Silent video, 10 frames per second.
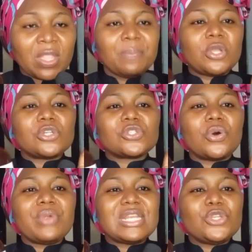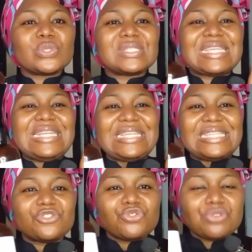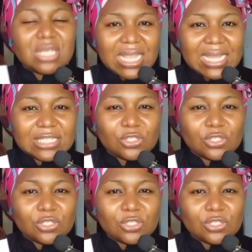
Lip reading: Because already your skin is triggered,